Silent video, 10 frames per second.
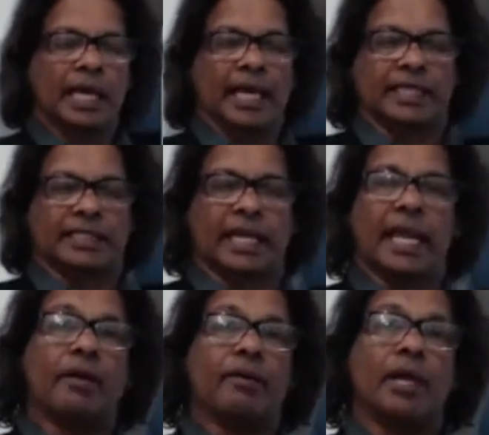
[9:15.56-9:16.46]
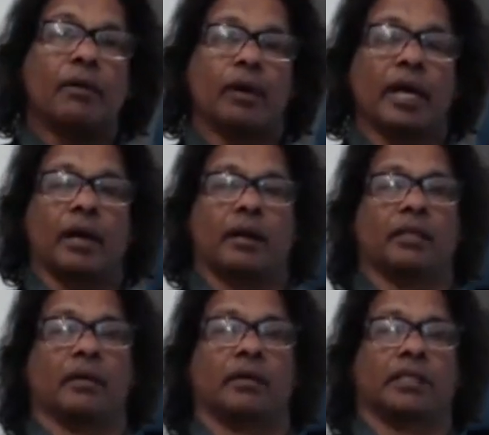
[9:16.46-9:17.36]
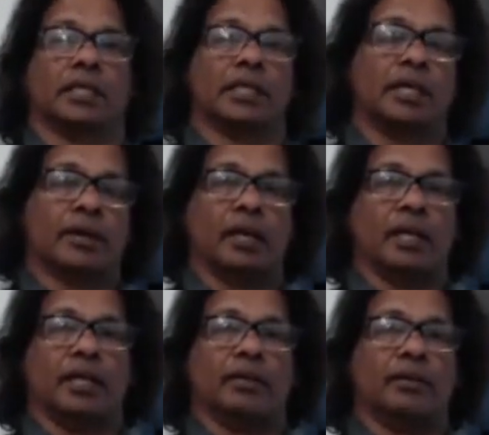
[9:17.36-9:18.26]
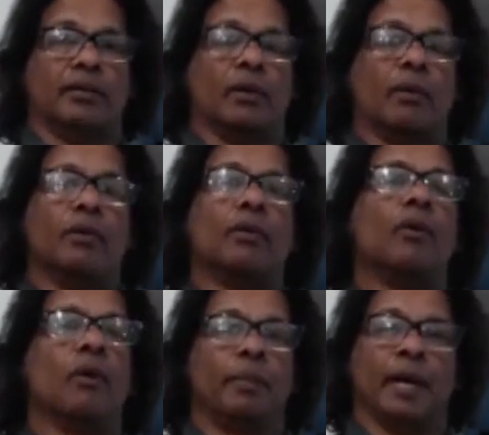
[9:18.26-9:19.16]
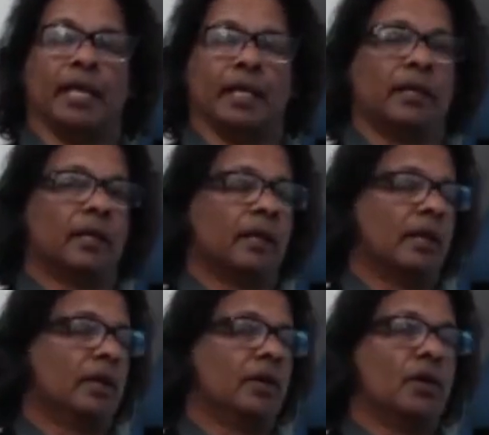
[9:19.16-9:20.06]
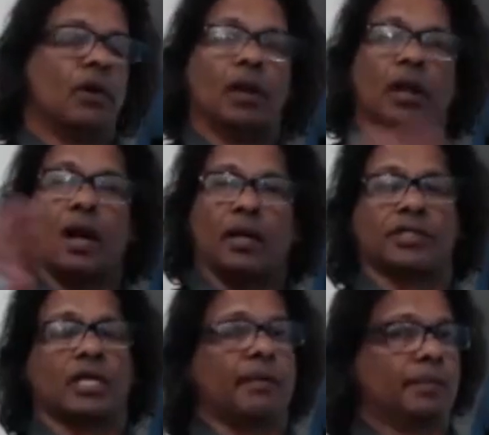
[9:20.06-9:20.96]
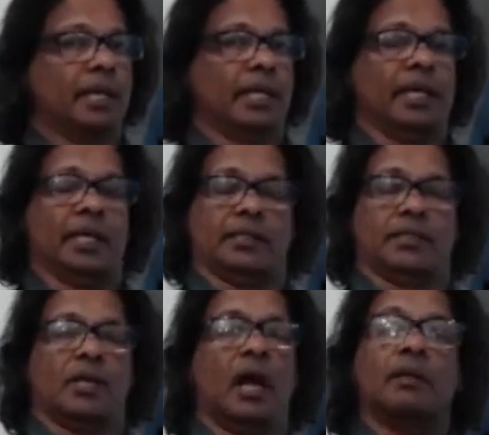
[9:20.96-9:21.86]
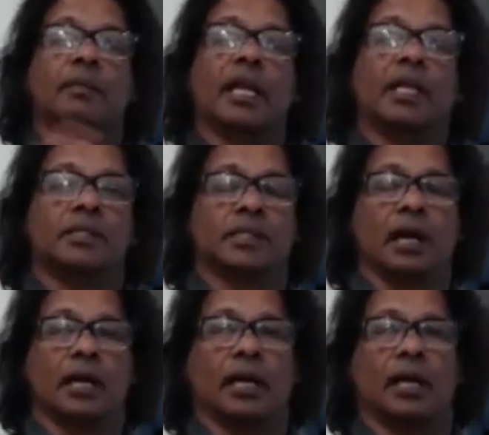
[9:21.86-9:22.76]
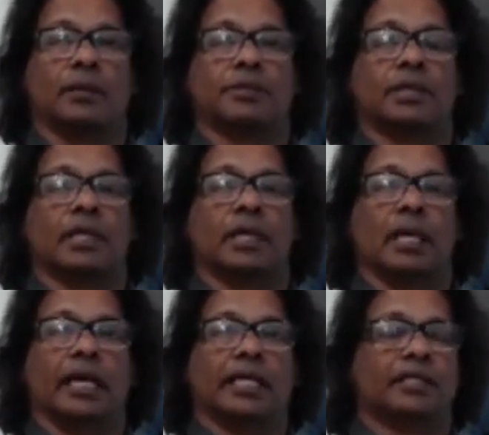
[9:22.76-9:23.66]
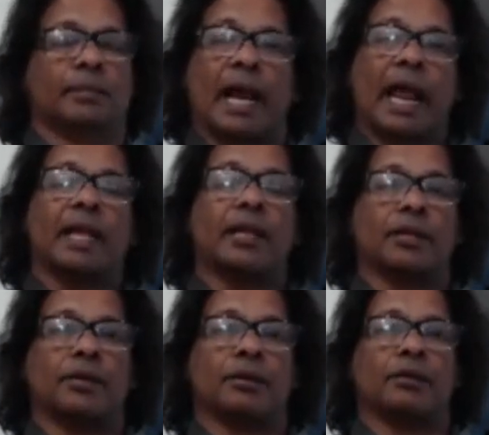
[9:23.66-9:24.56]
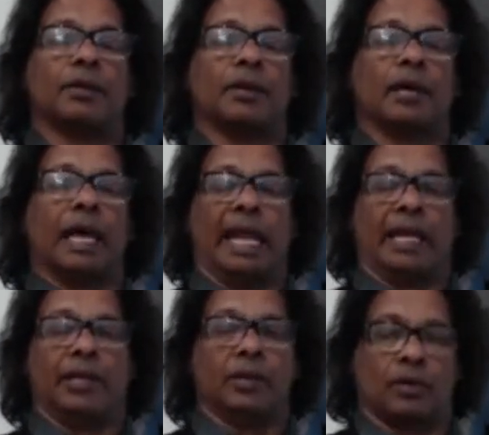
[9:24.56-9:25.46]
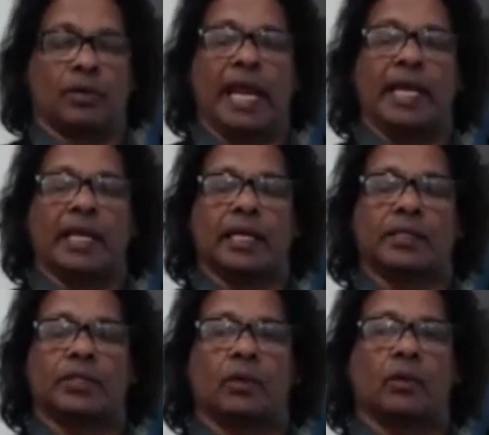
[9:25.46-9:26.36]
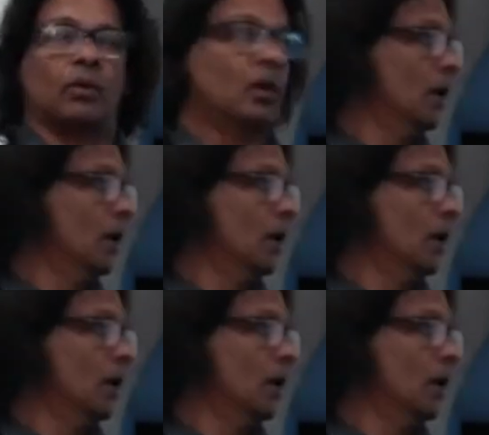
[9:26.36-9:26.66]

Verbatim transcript: is an area where there is literally no nobody, no large companies, not many startups, it's brand new and you're creating it. So